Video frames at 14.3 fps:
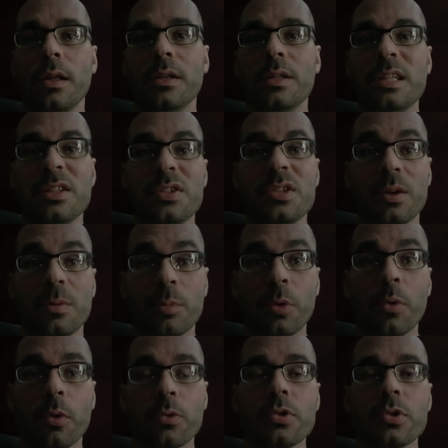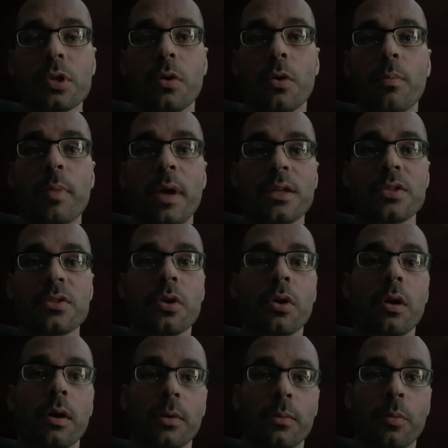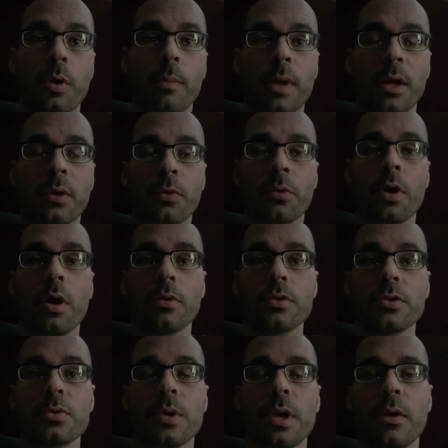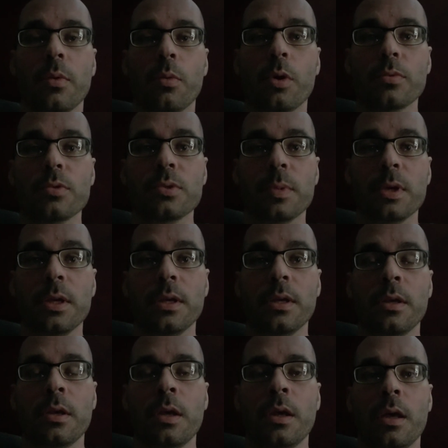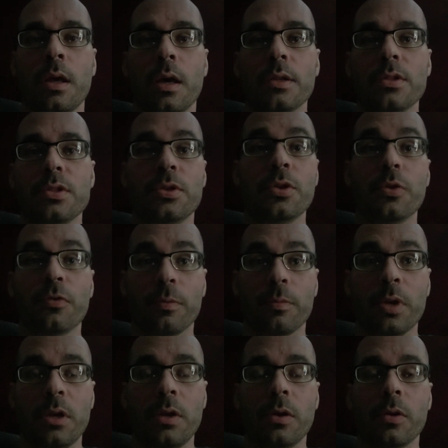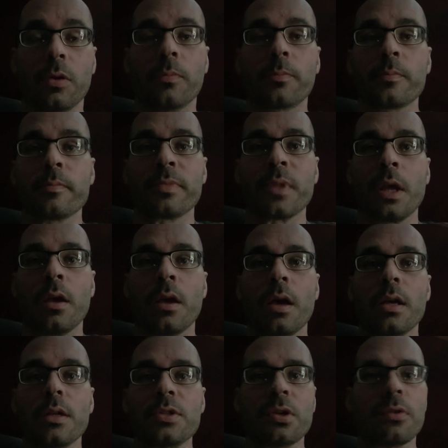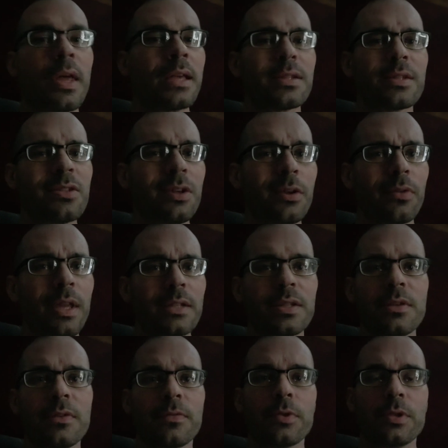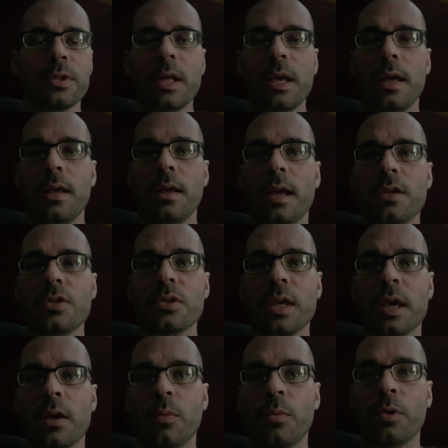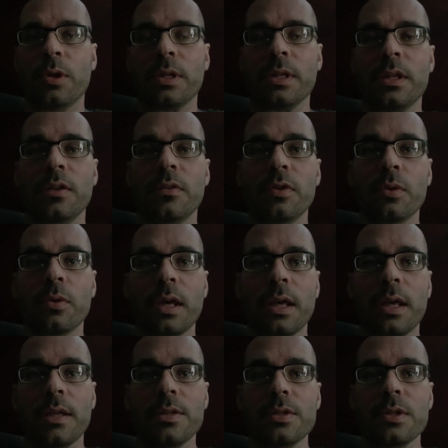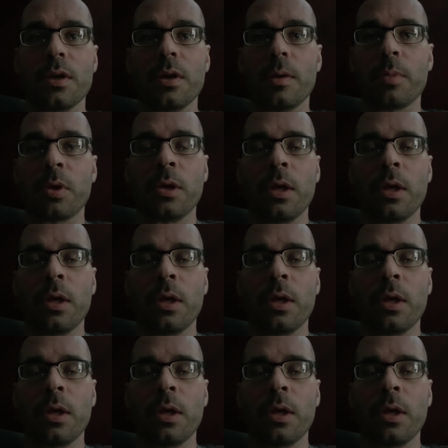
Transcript: December or so based on what my neurologist wants me to do from here. So that's it for today. I just kind of wanted to give you a heads up.